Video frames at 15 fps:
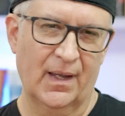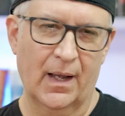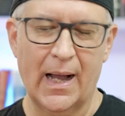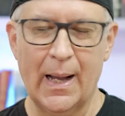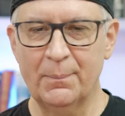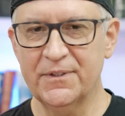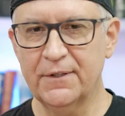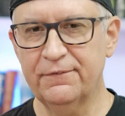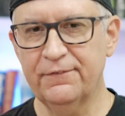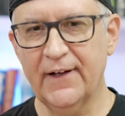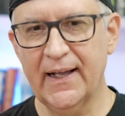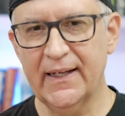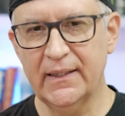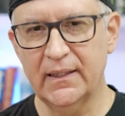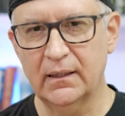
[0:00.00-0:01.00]
I'm
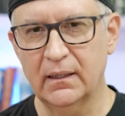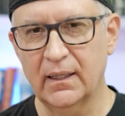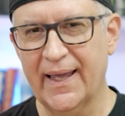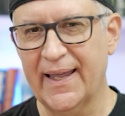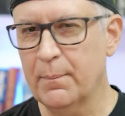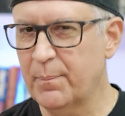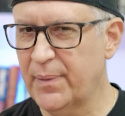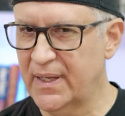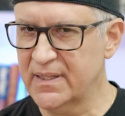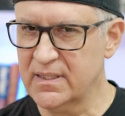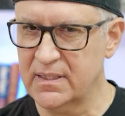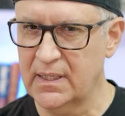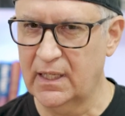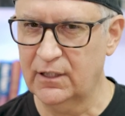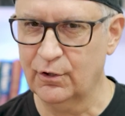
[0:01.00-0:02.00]
defining a
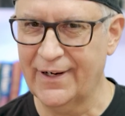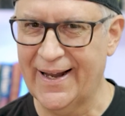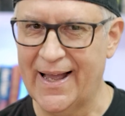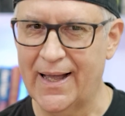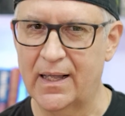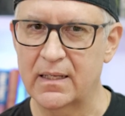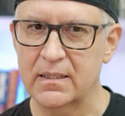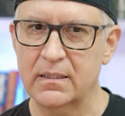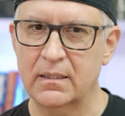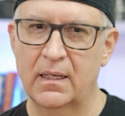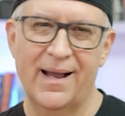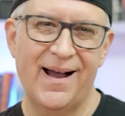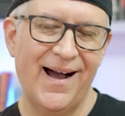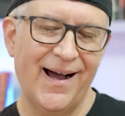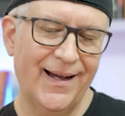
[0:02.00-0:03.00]
bestseller as
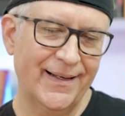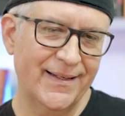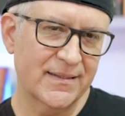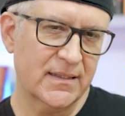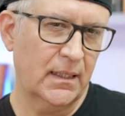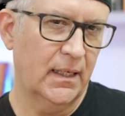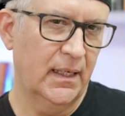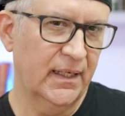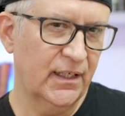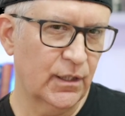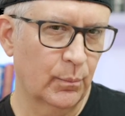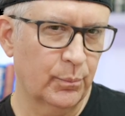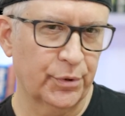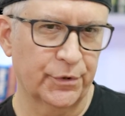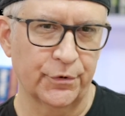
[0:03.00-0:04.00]
highest
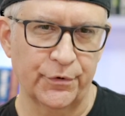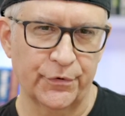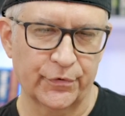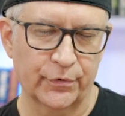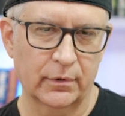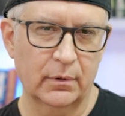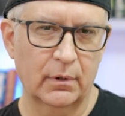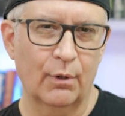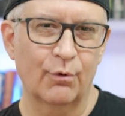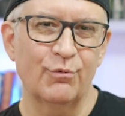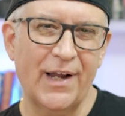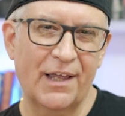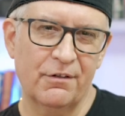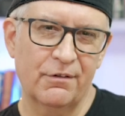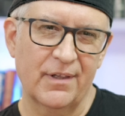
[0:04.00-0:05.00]
income producer
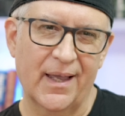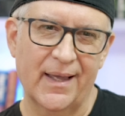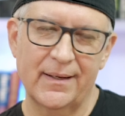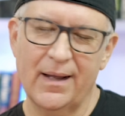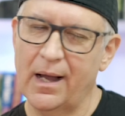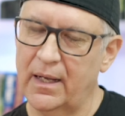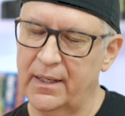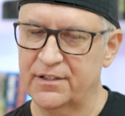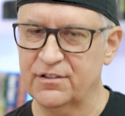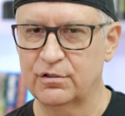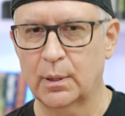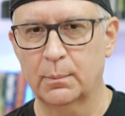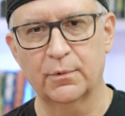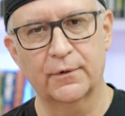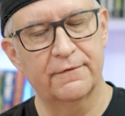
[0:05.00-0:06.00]
rather than highest
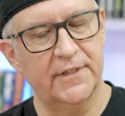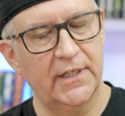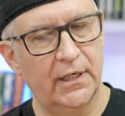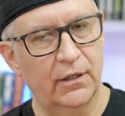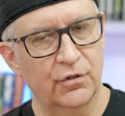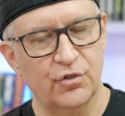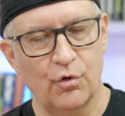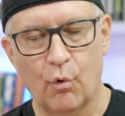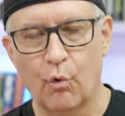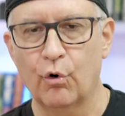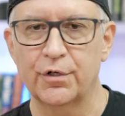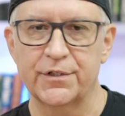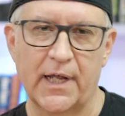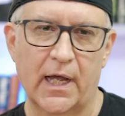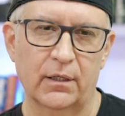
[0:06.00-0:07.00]
number of sales
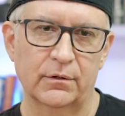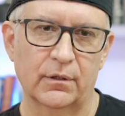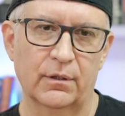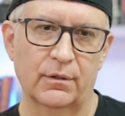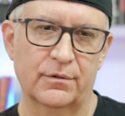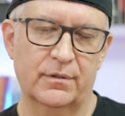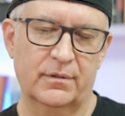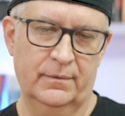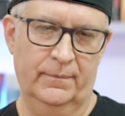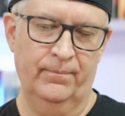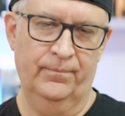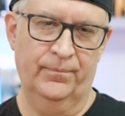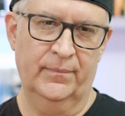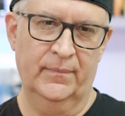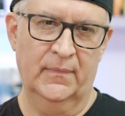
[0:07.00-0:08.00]
or downloads.
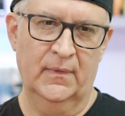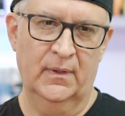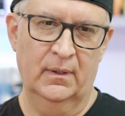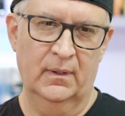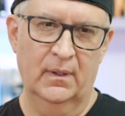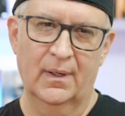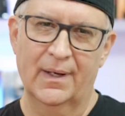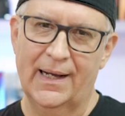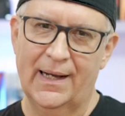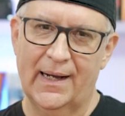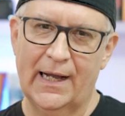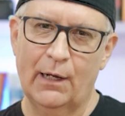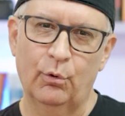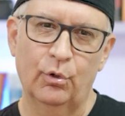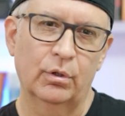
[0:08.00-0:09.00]

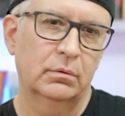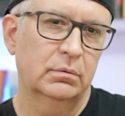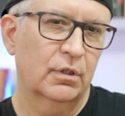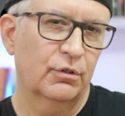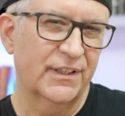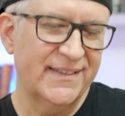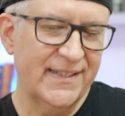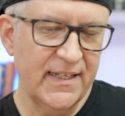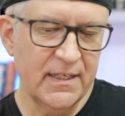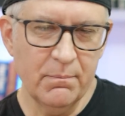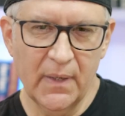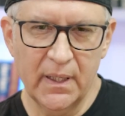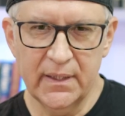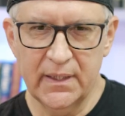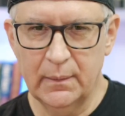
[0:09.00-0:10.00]
I will critique
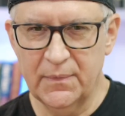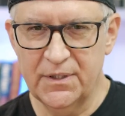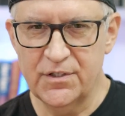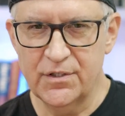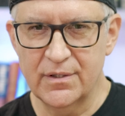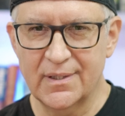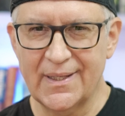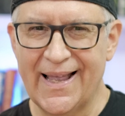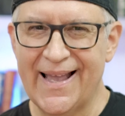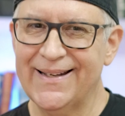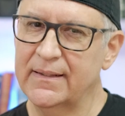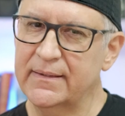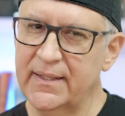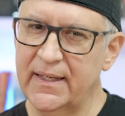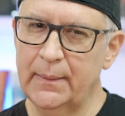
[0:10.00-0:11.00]
my images and
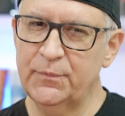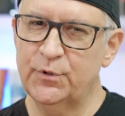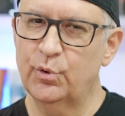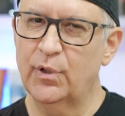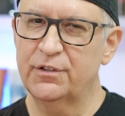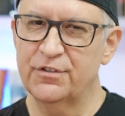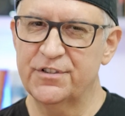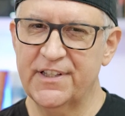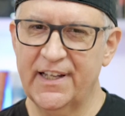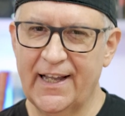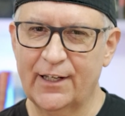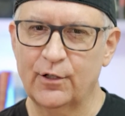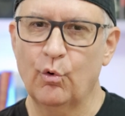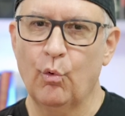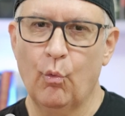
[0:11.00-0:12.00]
attempt to
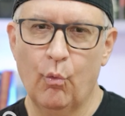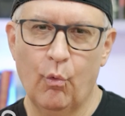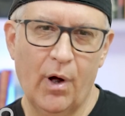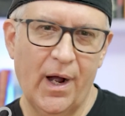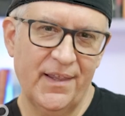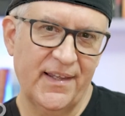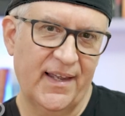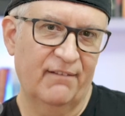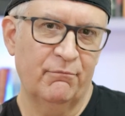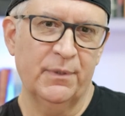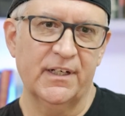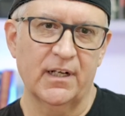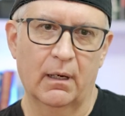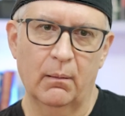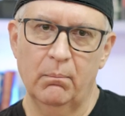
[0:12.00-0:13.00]
understand why they have
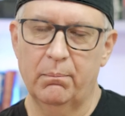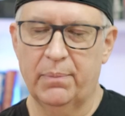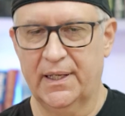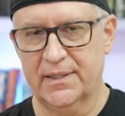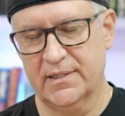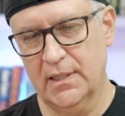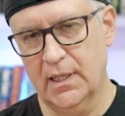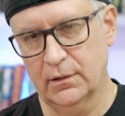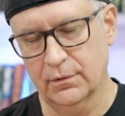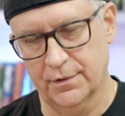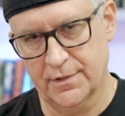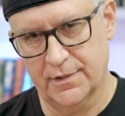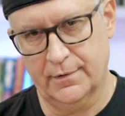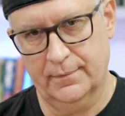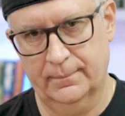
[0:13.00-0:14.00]
become
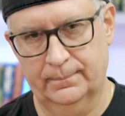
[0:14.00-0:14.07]
bestsellers.